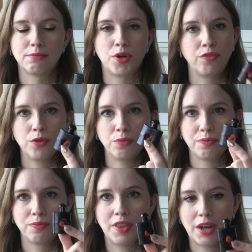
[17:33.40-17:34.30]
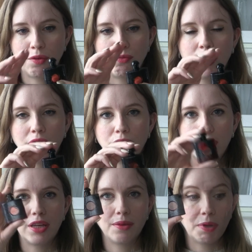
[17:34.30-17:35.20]
perfume that I really,
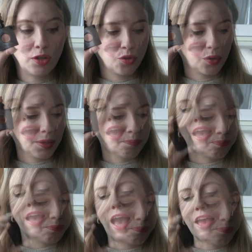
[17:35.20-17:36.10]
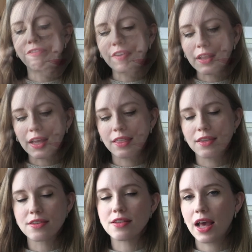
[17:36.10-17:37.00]
really enjoy. I feel like
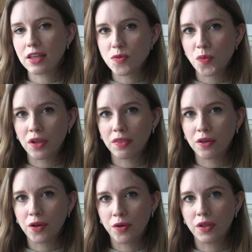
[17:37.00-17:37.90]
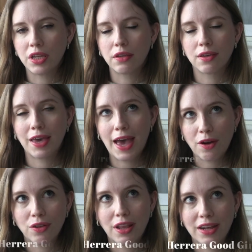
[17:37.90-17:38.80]
this next one, the
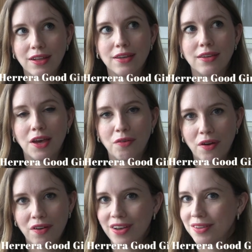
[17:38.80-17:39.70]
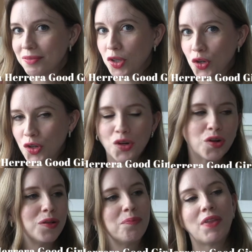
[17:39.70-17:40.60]
Carolina Herrera Good
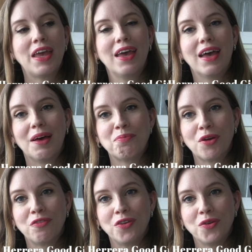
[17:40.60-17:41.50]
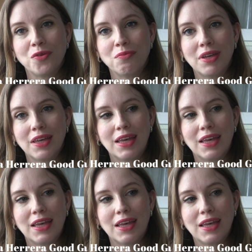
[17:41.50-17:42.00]
Girl perfume,